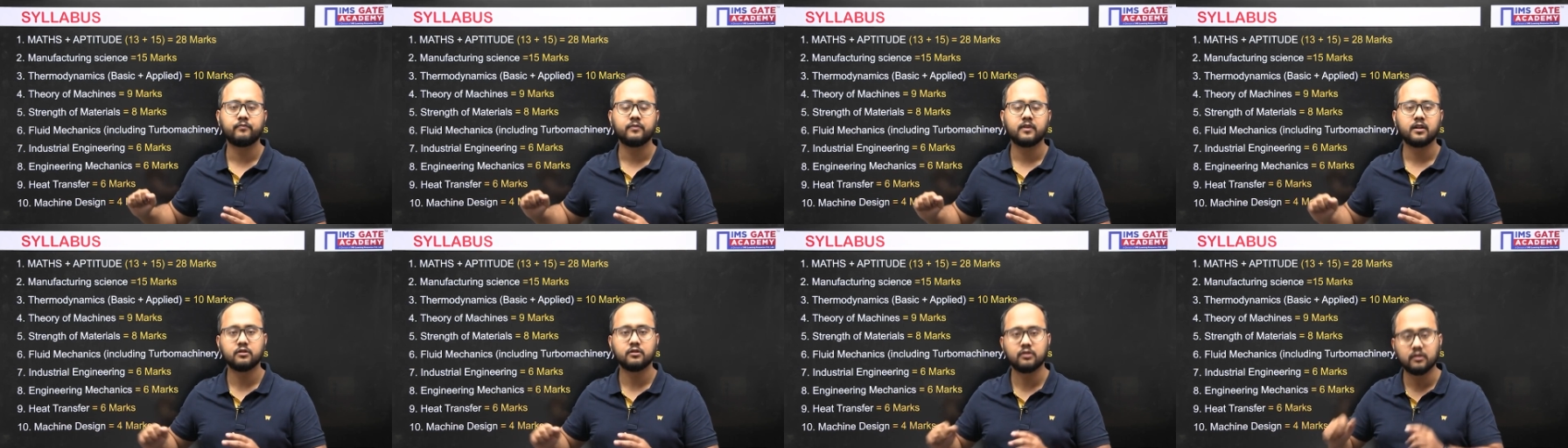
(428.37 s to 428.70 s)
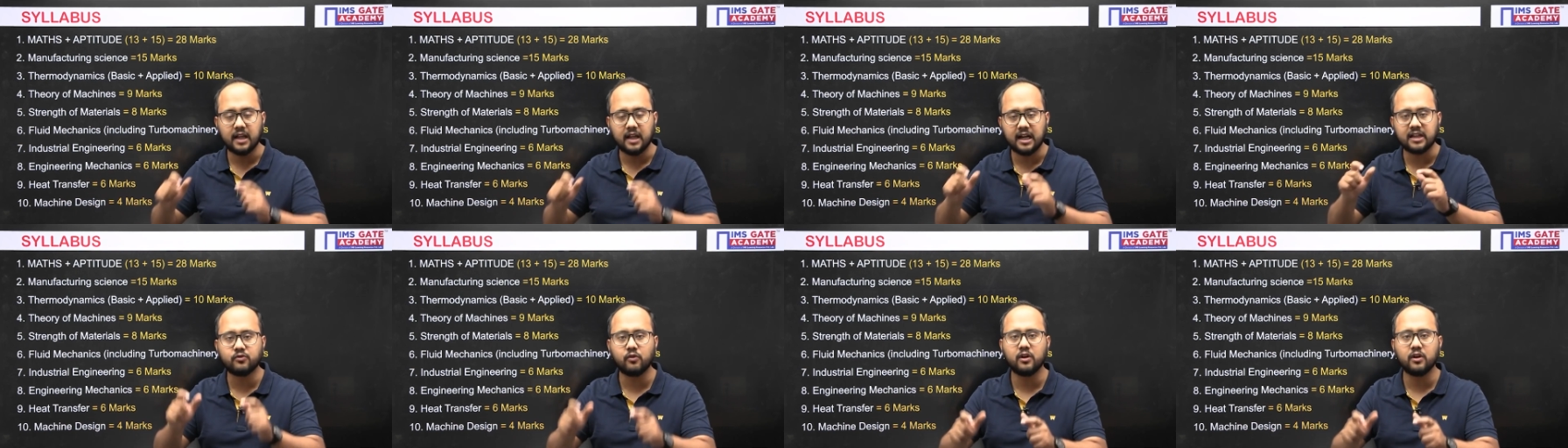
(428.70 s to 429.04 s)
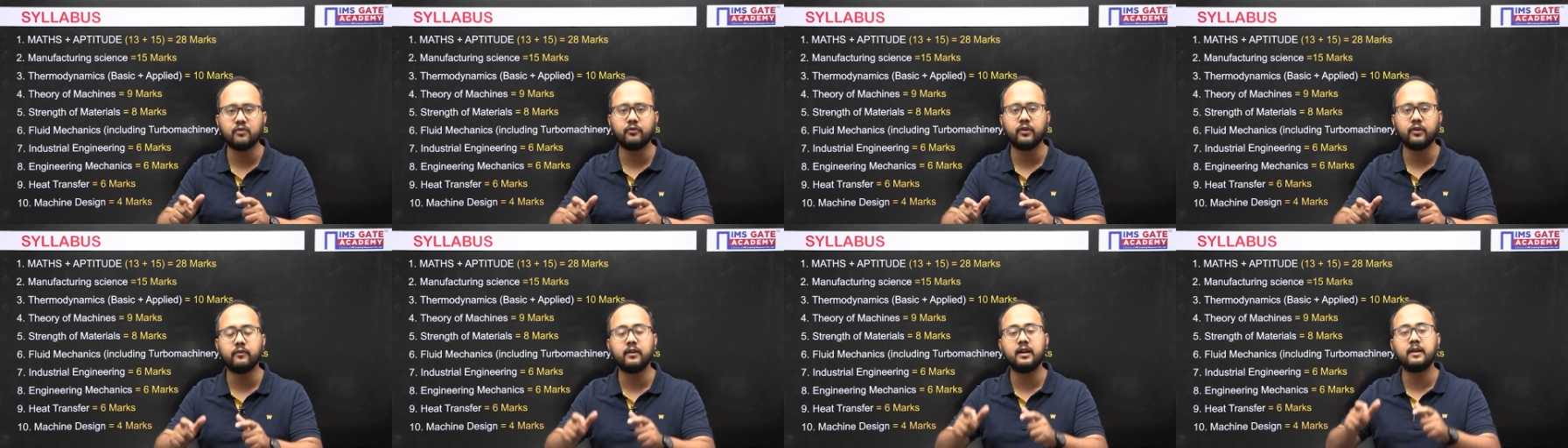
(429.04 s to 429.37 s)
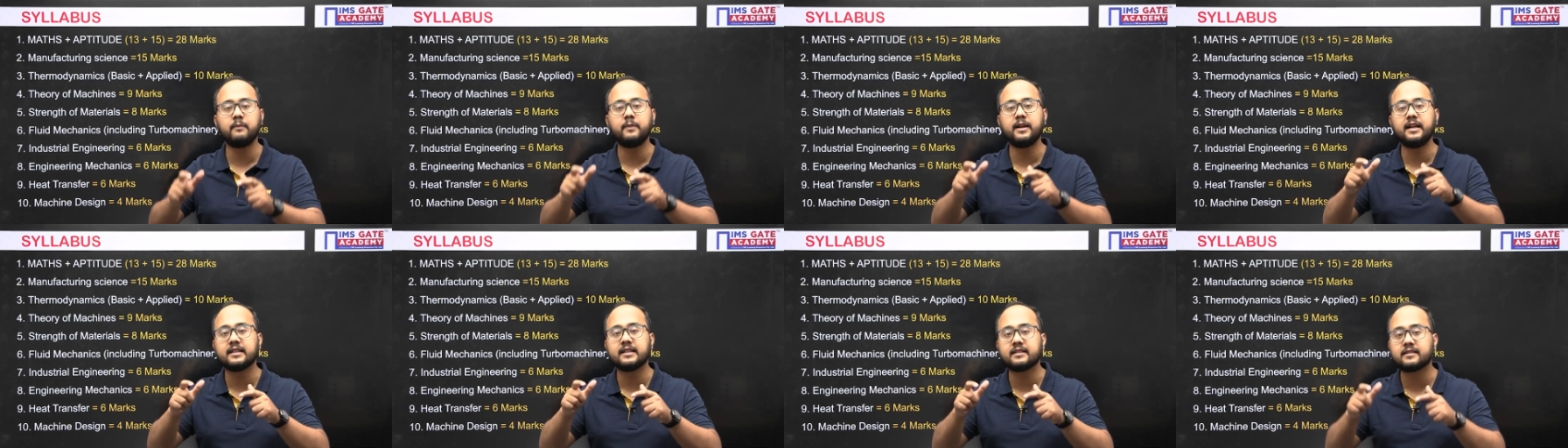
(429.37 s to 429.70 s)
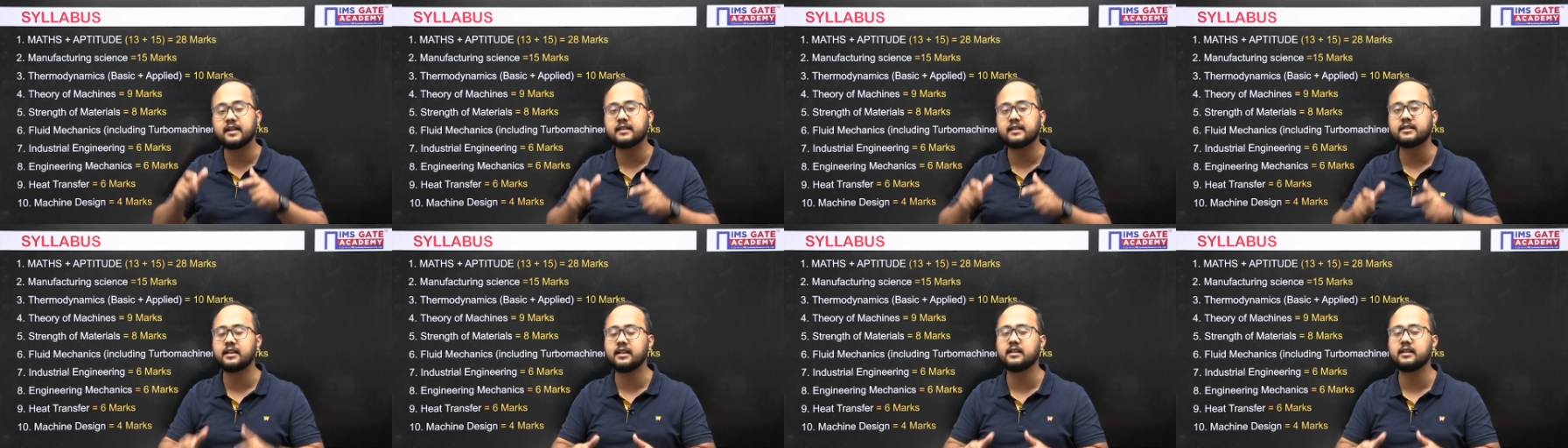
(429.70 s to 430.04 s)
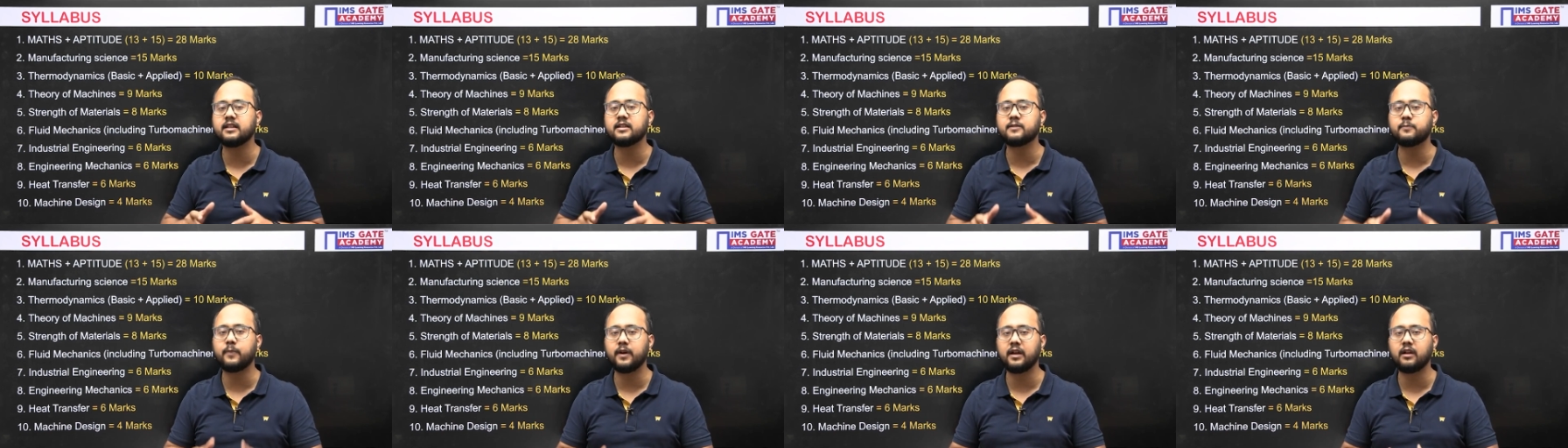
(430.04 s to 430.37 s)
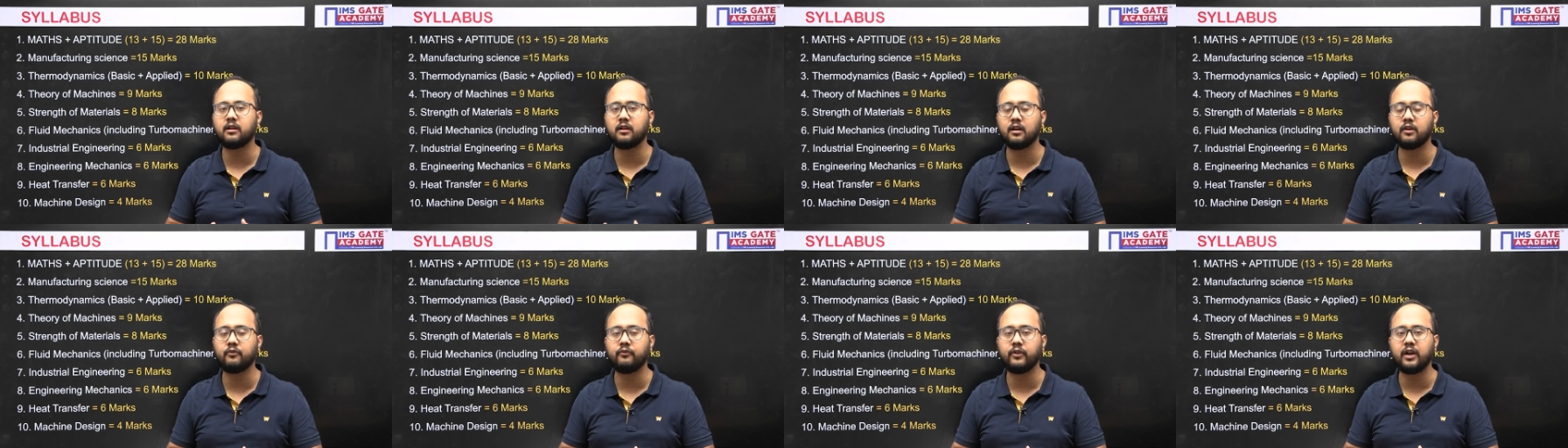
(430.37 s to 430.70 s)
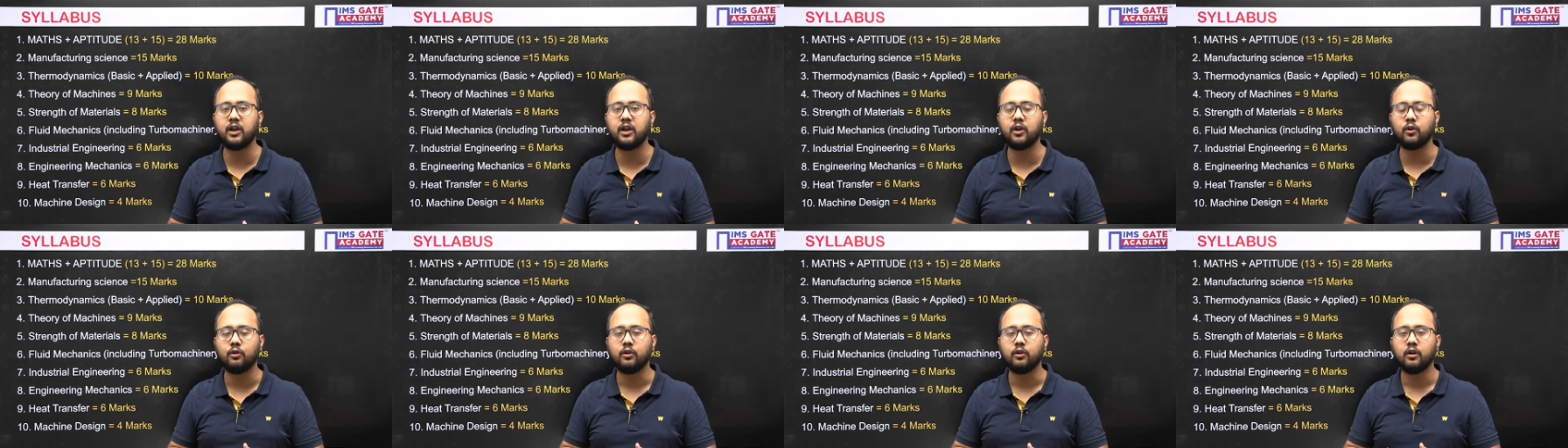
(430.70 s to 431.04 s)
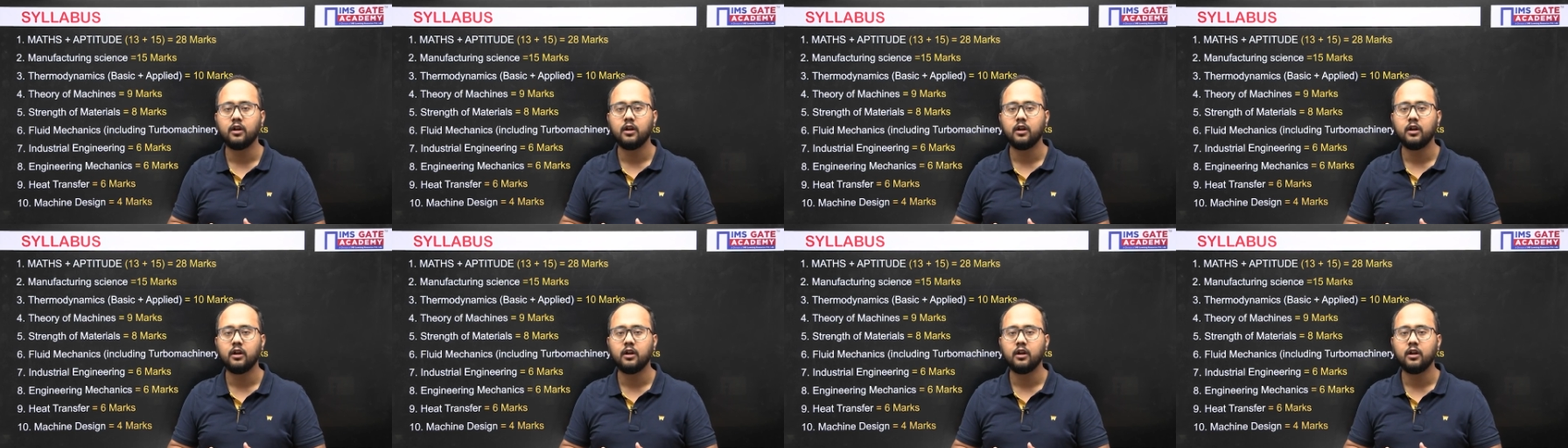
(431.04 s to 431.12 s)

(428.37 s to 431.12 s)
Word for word: So, that's what we will be discussing in this particular video.